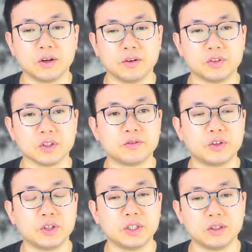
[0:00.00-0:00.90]
of
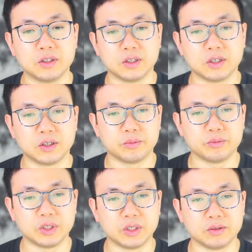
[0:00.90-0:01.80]
delivery
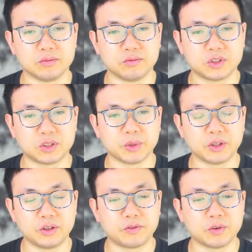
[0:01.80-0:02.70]
and some
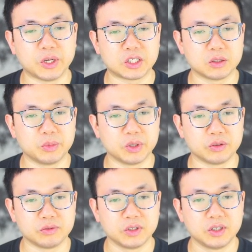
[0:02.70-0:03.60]
other information about